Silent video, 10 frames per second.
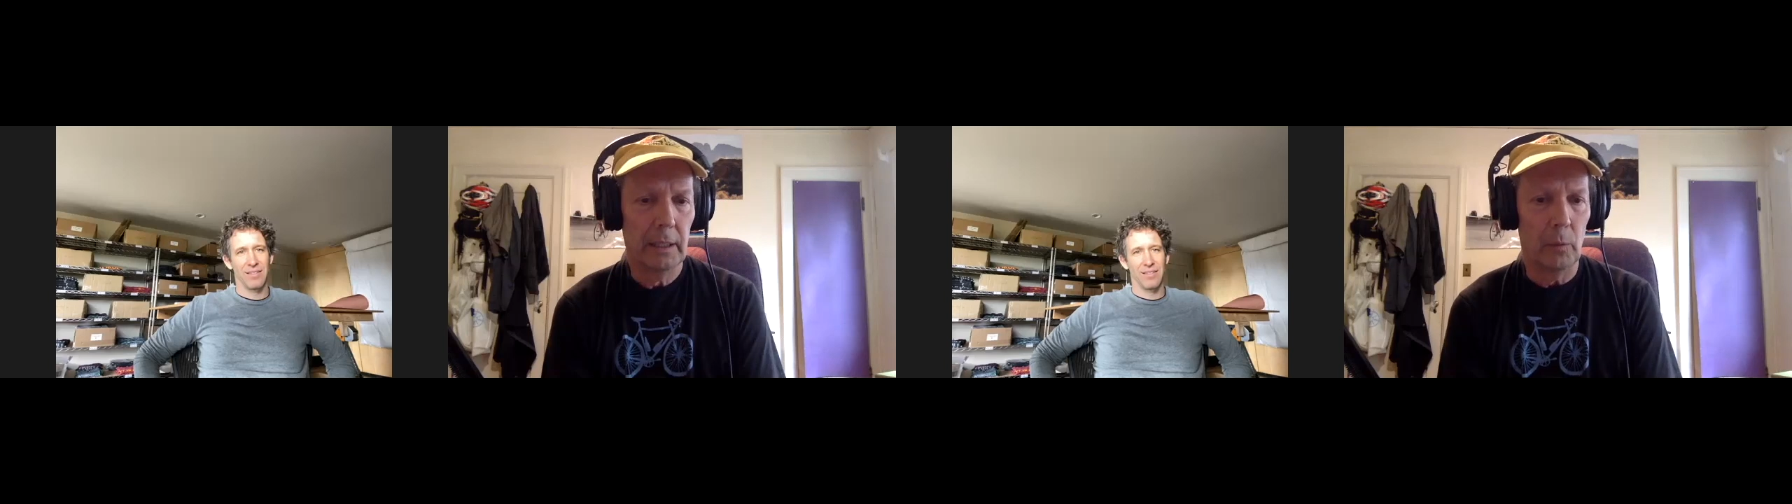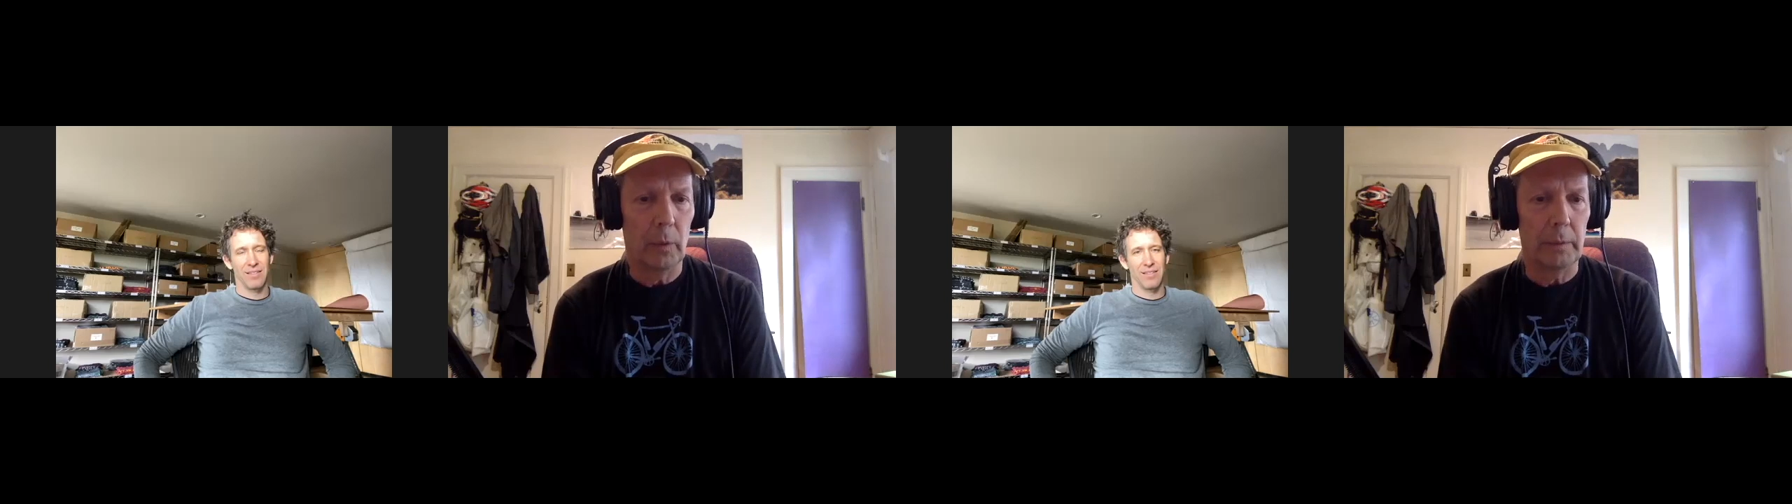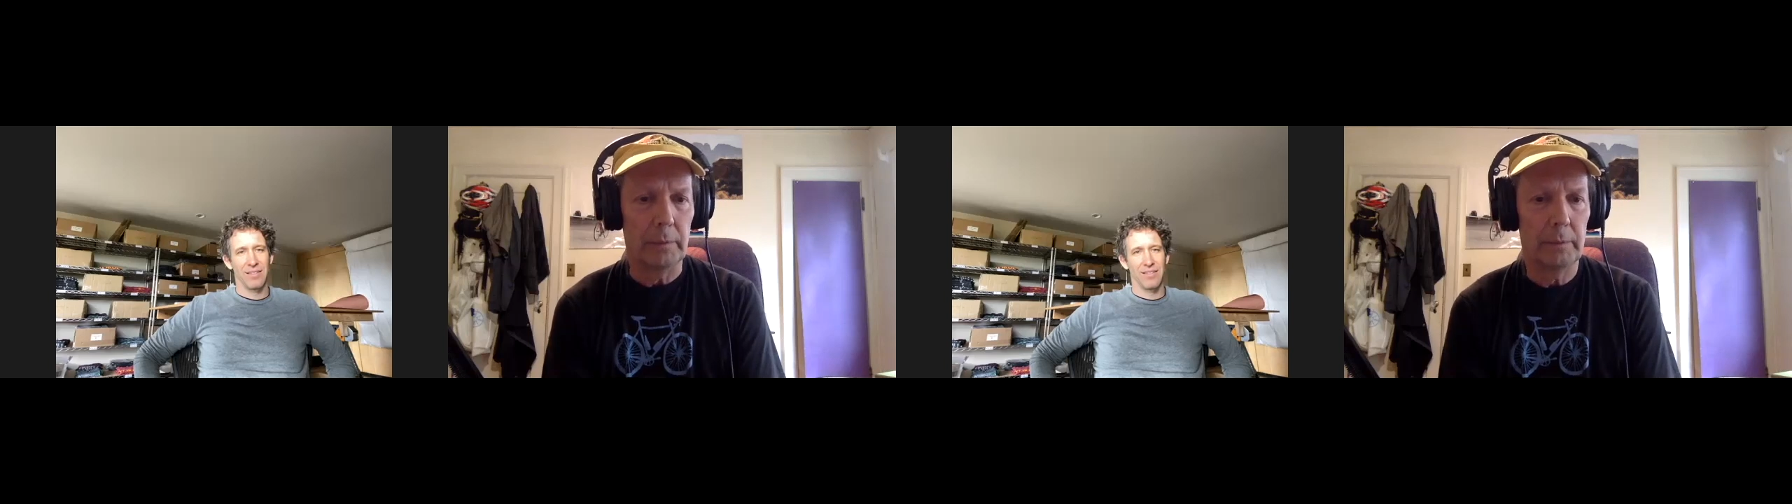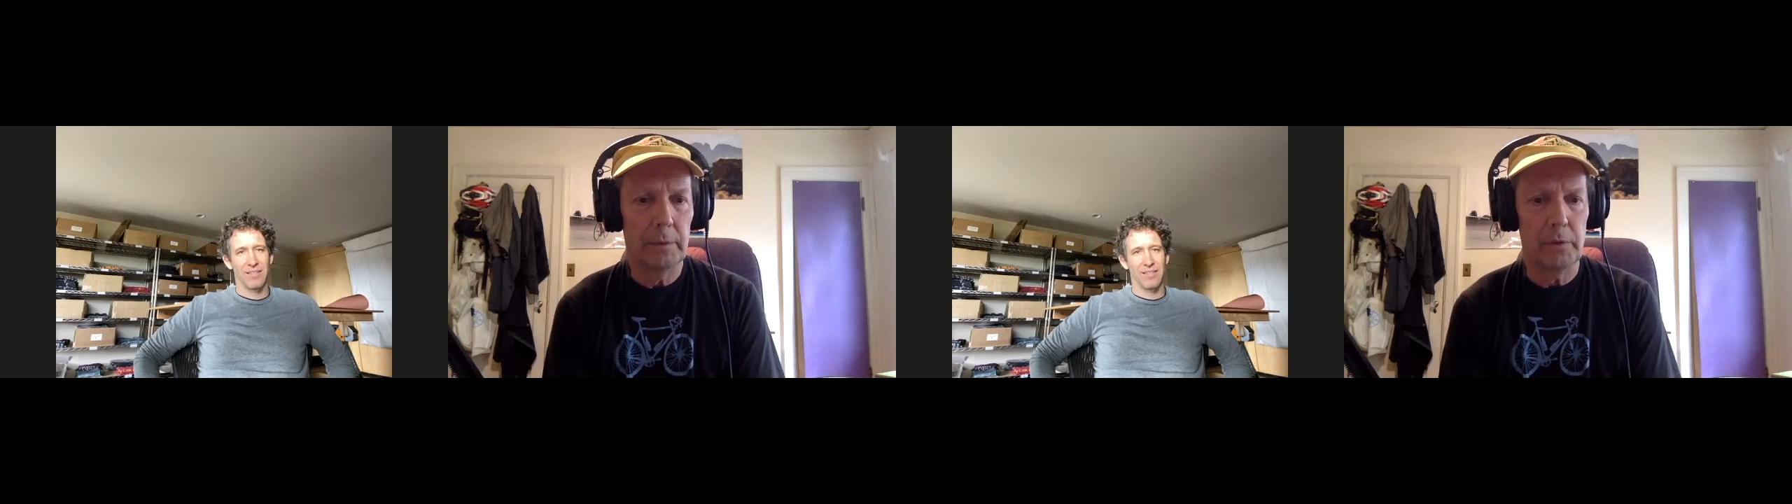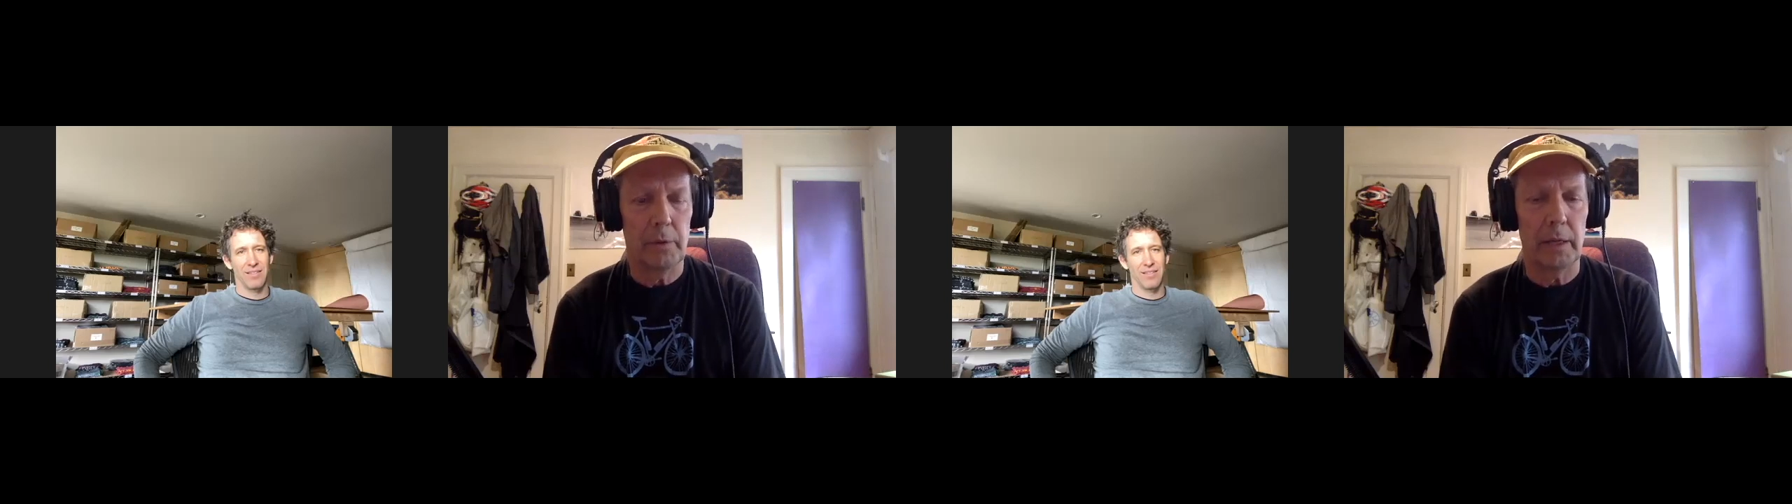one
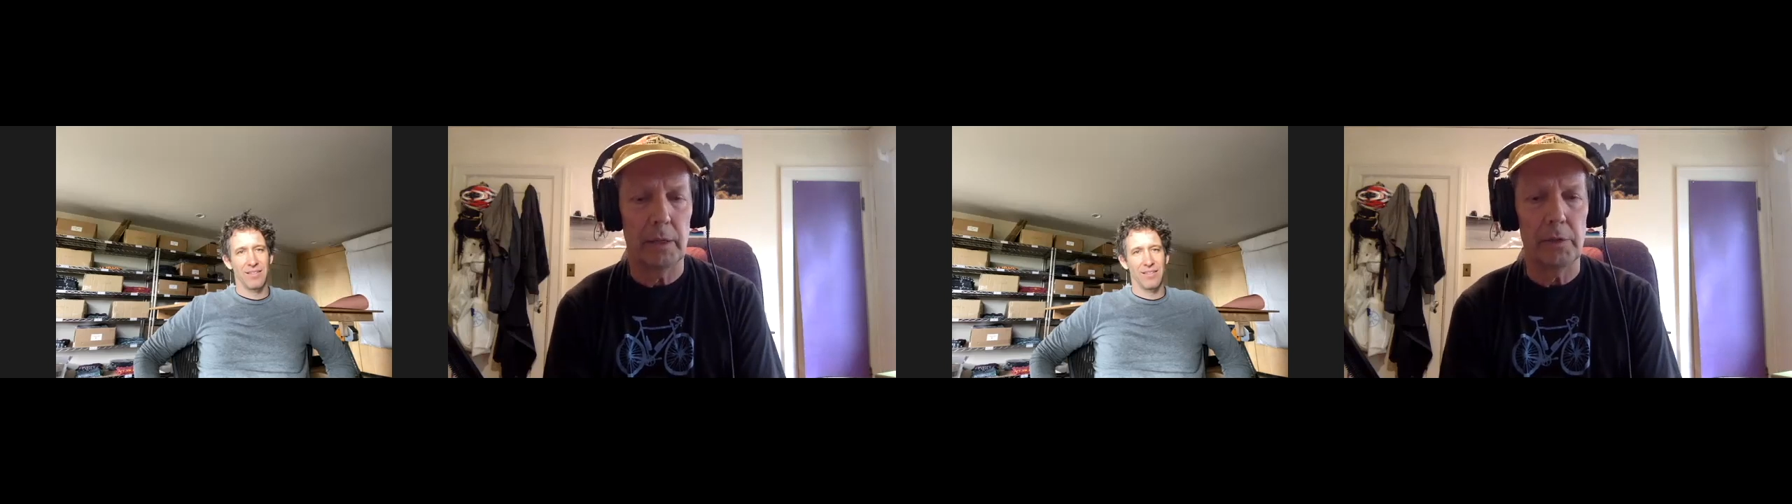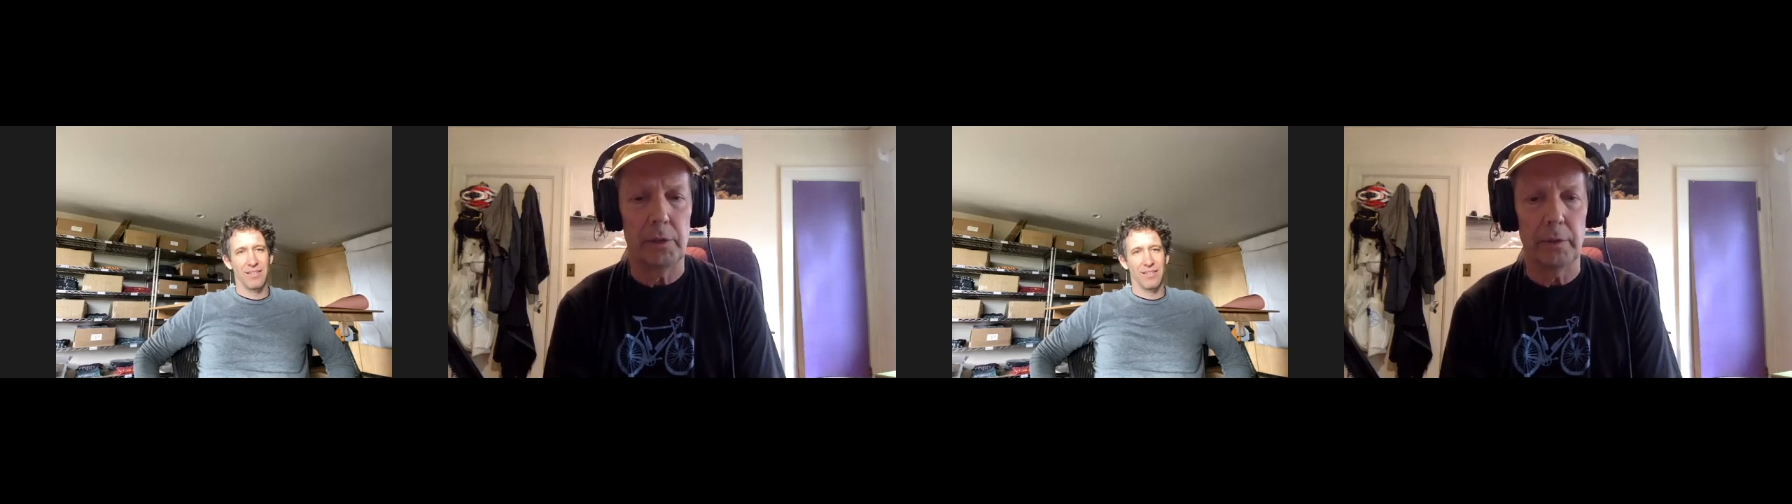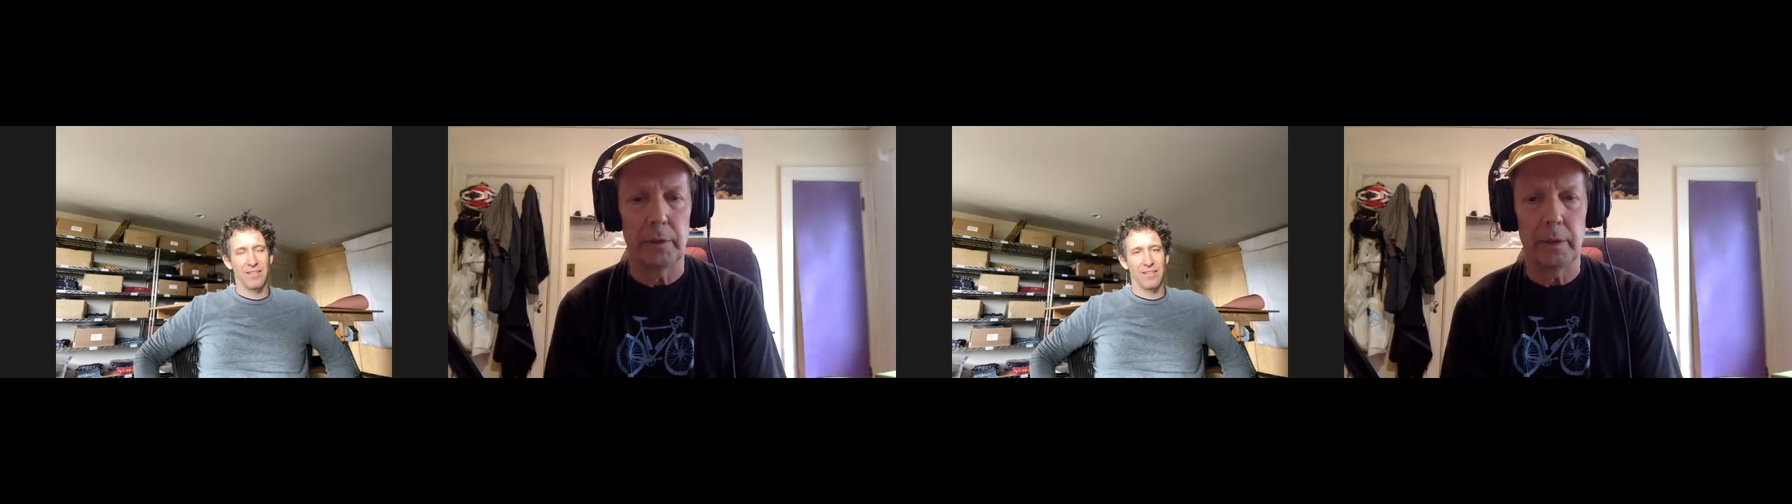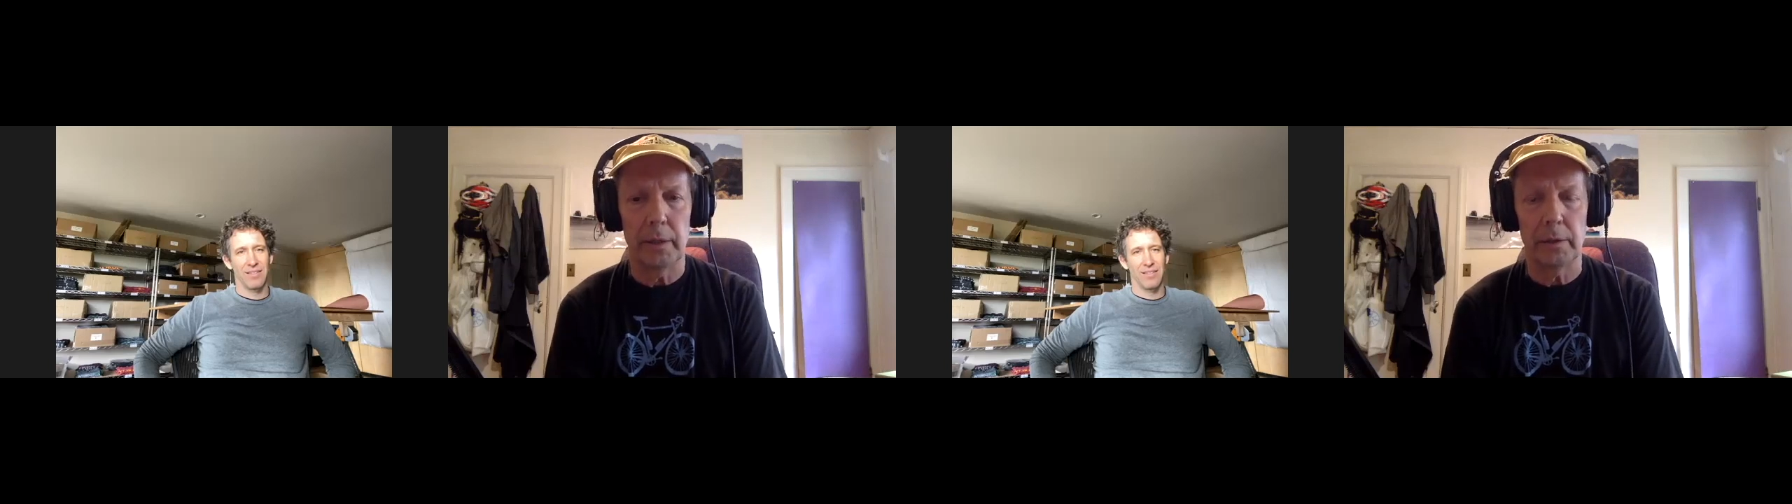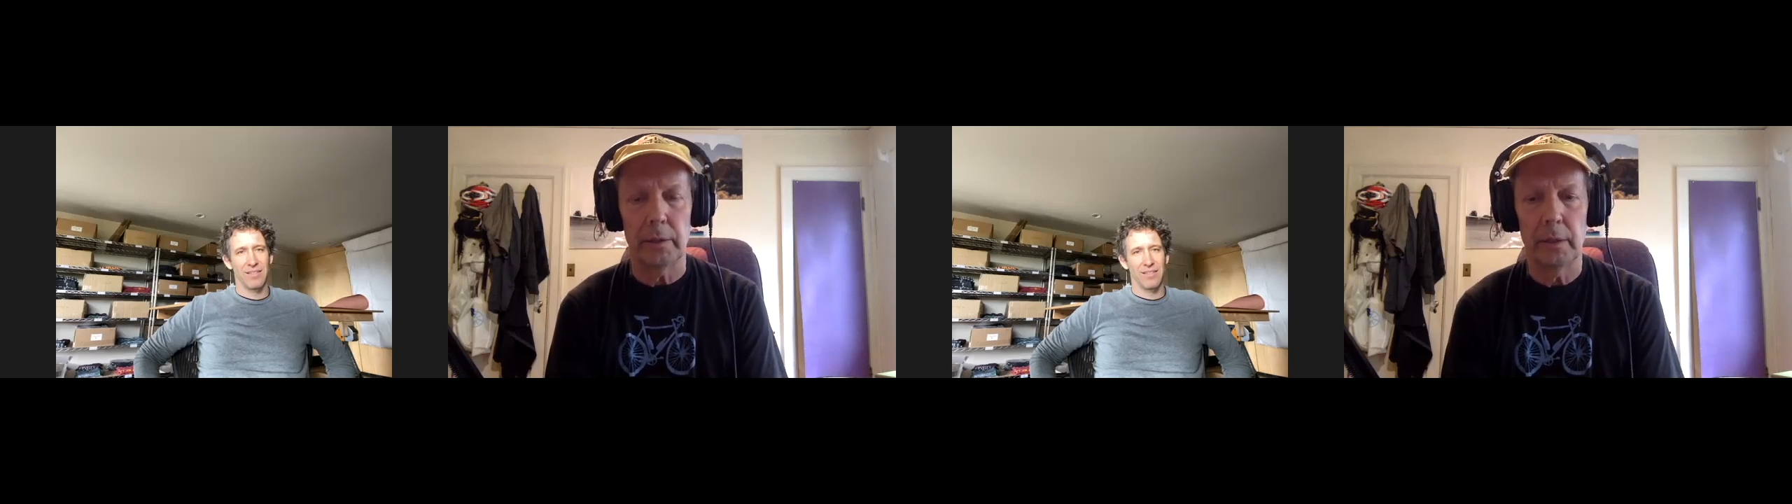strategy or
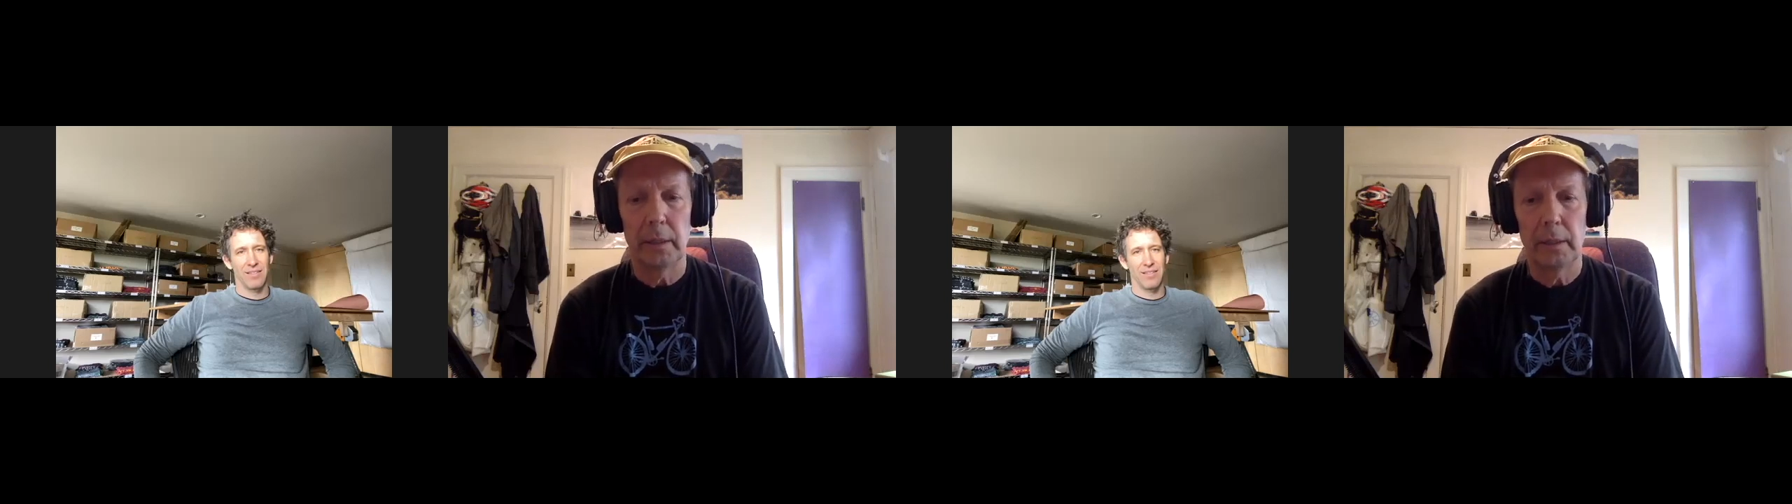another.